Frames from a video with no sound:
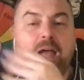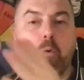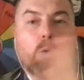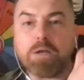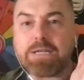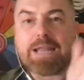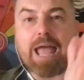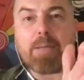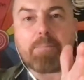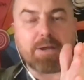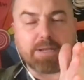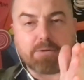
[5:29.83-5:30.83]
What then
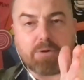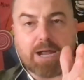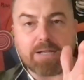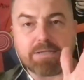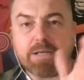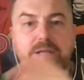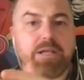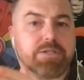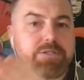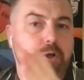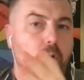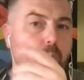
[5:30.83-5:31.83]
happening, right?
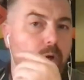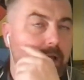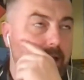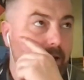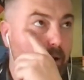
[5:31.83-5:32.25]
So